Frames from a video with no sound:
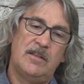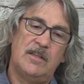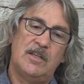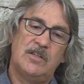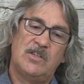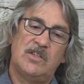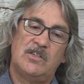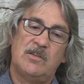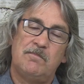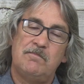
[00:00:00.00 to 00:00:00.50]

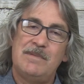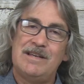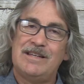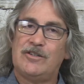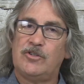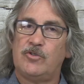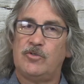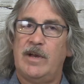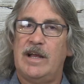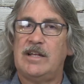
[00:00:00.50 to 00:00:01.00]
this is a
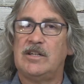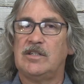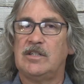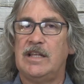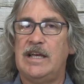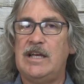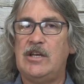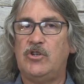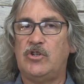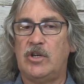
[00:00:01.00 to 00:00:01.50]

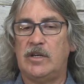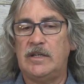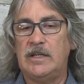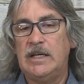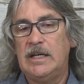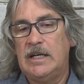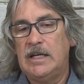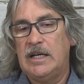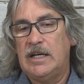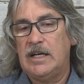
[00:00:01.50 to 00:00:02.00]
mistranslation,
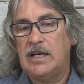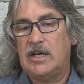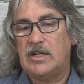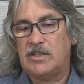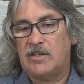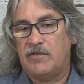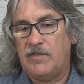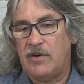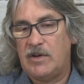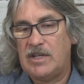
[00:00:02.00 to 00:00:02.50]
because
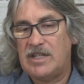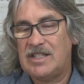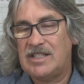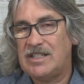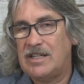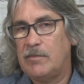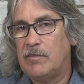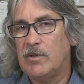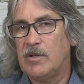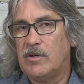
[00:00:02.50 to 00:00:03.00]
a very
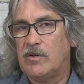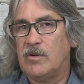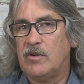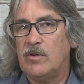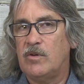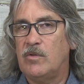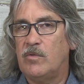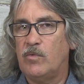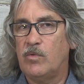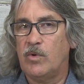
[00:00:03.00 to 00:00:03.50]
similar
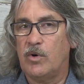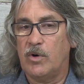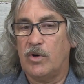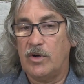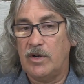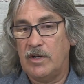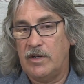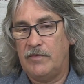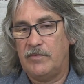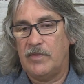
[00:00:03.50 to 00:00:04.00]

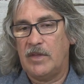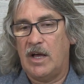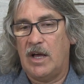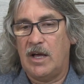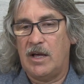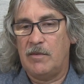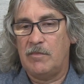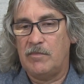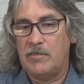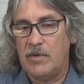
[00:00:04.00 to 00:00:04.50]
word
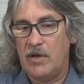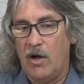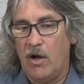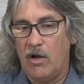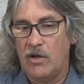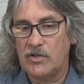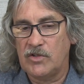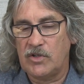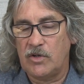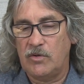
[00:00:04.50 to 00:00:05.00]

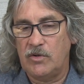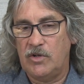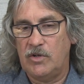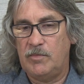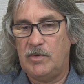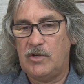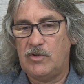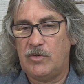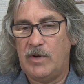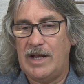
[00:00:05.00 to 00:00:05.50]
also could
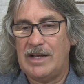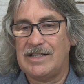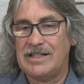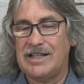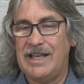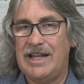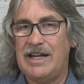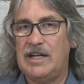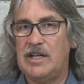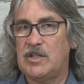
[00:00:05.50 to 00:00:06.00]
be
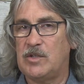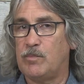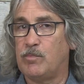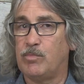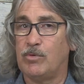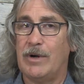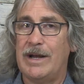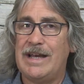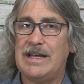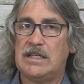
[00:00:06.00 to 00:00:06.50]
translated as
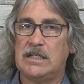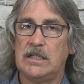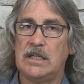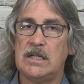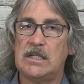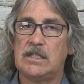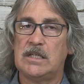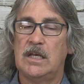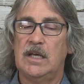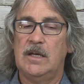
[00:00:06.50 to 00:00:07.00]

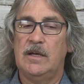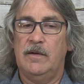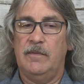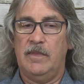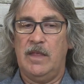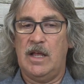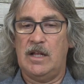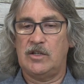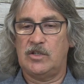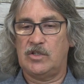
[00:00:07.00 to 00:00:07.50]
bracelets.
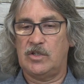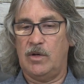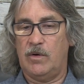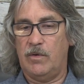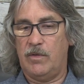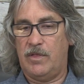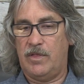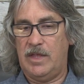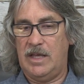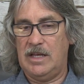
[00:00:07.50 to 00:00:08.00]
And so
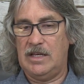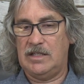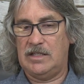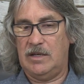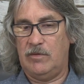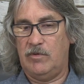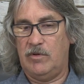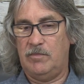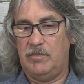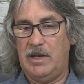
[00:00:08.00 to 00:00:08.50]
things
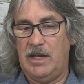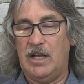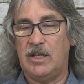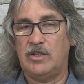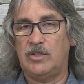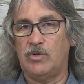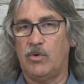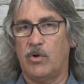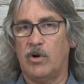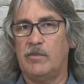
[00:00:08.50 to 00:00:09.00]
that would be
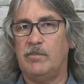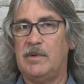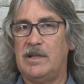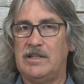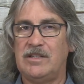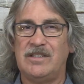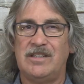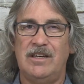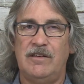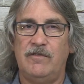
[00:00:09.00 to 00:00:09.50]

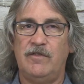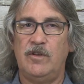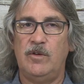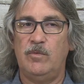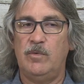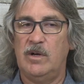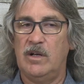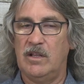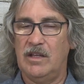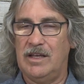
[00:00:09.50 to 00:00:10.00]
adornments, if you
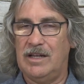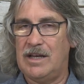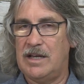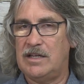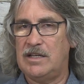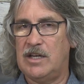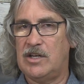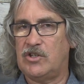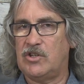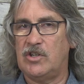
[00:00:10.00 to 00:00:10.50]
will, in
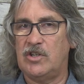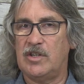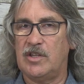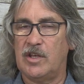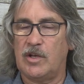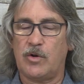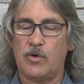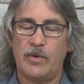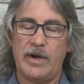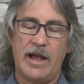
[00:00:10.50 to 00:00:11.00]
addition to
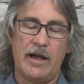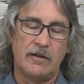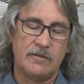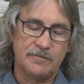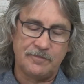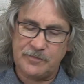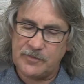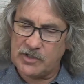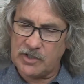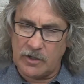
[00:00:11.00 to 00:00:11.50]
the crown.
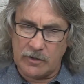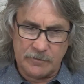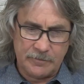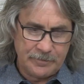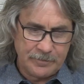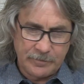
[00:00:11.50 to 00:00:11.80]
So